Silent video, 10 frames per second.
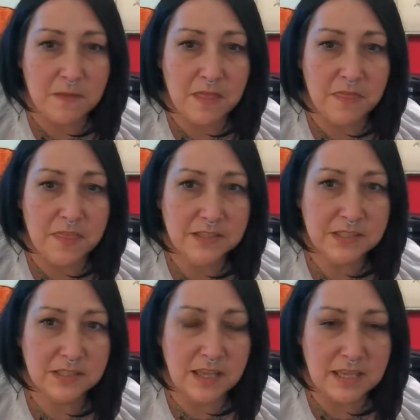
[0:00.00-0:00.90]

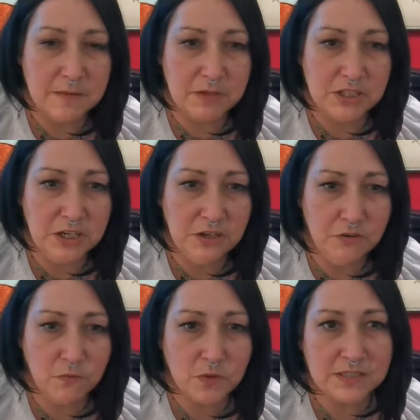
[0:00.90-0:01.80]
This image here
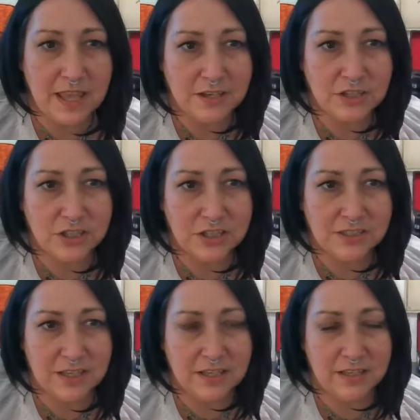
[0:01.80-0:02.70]
was actually
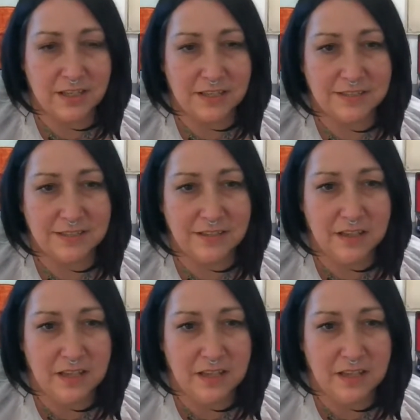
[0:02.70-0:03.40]
taken, like I said,